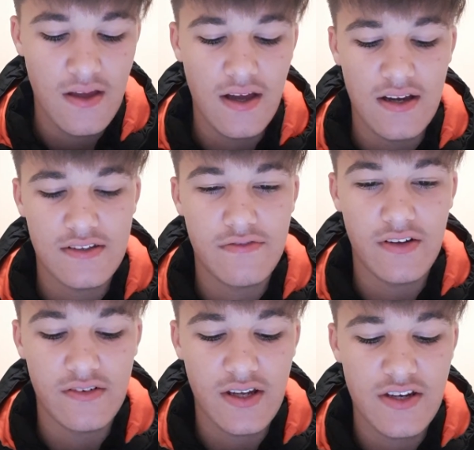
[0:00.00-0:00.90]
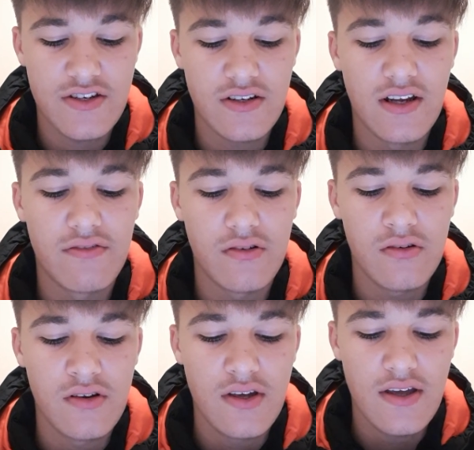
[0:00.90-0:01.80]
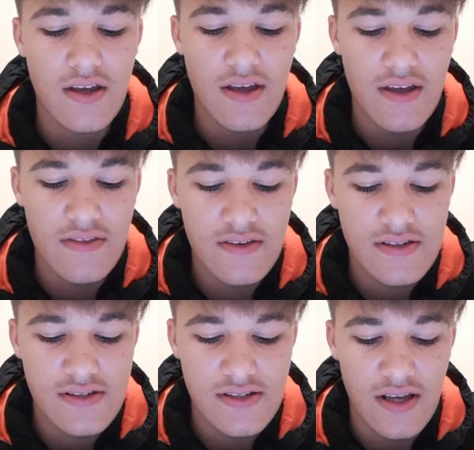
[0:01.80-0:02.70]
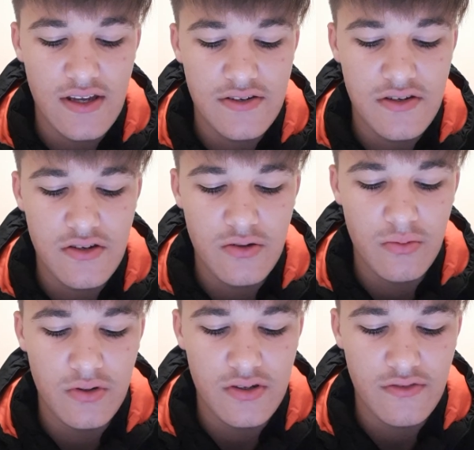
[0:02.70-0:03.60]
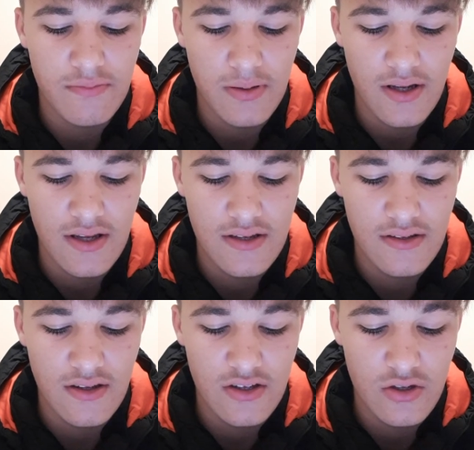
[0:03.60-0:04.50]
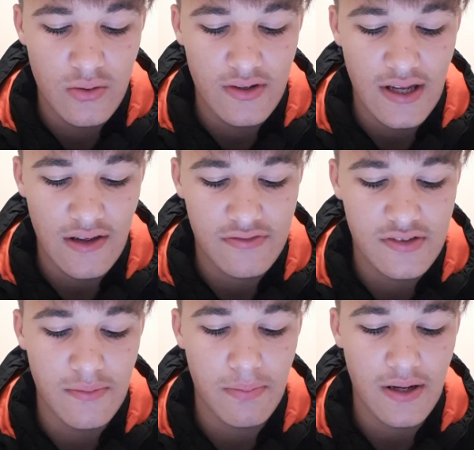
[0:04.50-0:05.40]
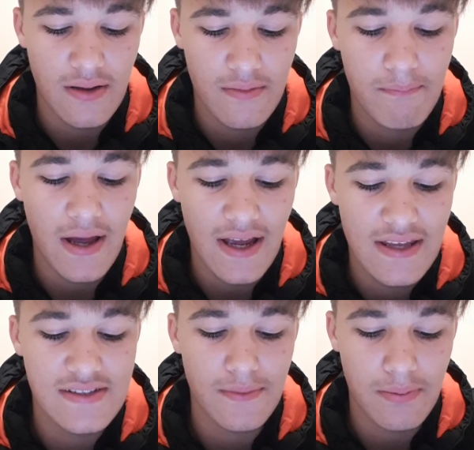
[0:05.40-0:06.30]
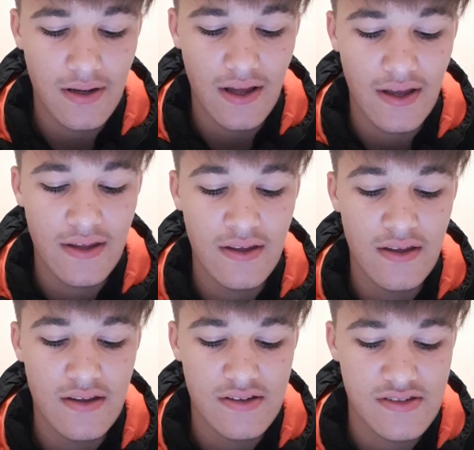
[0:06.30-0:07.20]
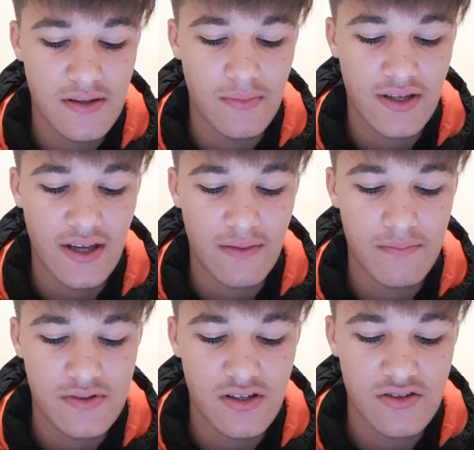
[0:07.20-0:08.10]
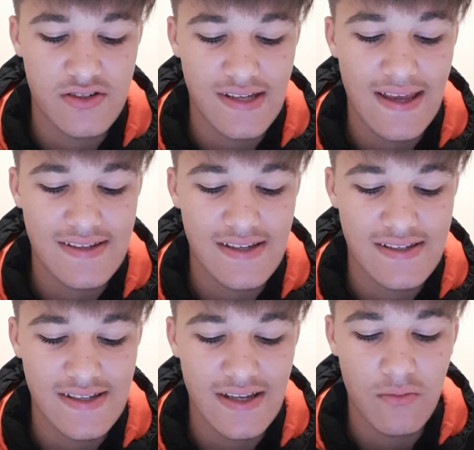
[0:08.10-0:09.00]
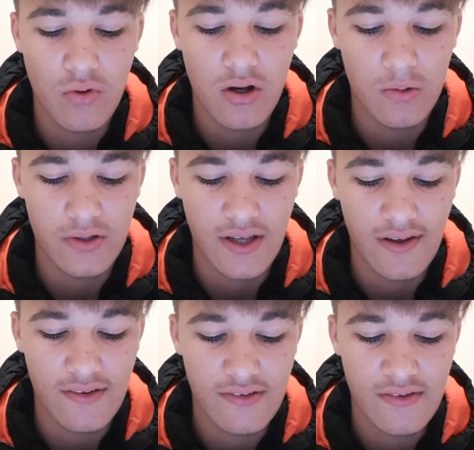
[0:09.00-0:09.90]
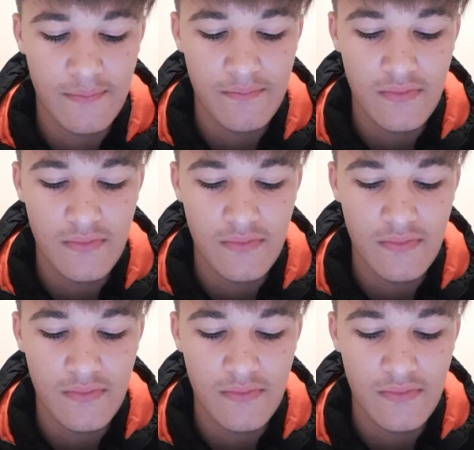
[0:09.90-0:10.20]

At a foundation level, in this stage you would have to pay to play summer camps such as SSE Wildcats.